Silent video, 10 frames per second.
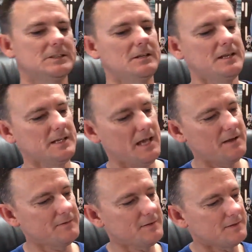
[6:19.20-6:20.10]
So there you
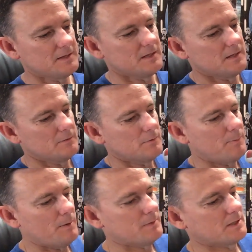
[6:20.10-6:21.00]
have it, the
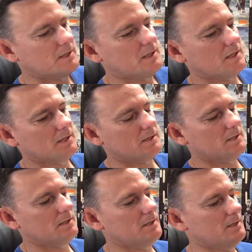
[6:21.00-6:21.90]
Republic
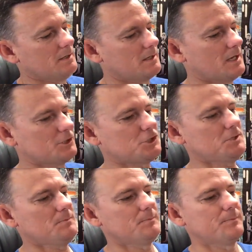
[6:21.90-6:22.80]

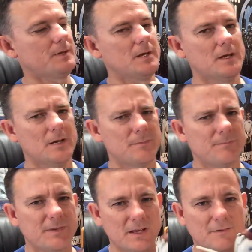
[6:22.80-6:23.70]
gunship.
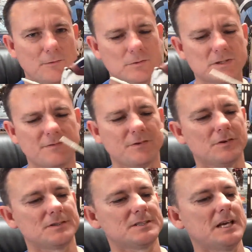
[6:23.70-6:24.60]
Yeah, I also
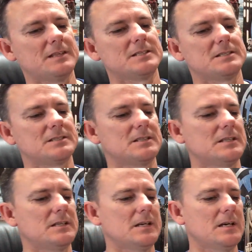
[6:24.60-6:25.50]
forgot to say this is
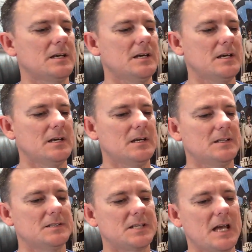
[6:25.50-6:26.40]
the
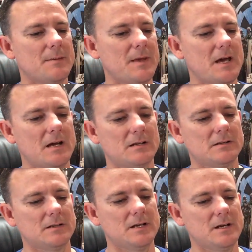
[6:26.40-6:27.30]
this came out
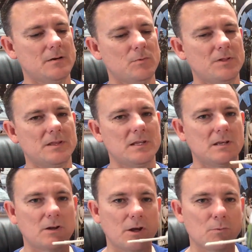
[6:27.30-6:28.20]
when the
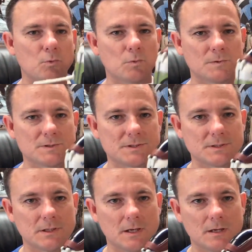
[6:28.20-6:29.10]
Clone
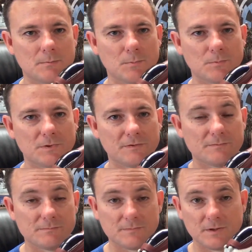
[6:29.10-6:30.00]
Wars,
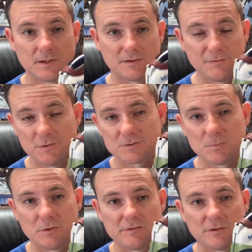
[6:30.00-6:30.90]
the first
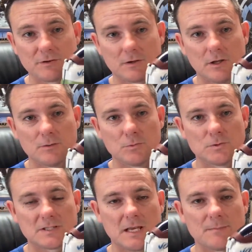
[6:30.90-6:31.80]
movie of the Clone
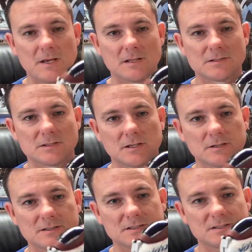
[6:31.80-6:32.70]
Wars came out.
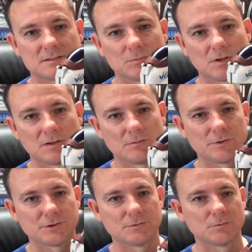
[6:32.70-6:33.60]
So this is one of the
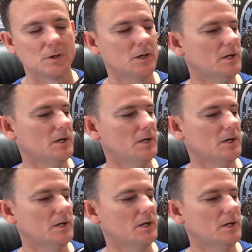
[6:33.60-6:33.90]
original.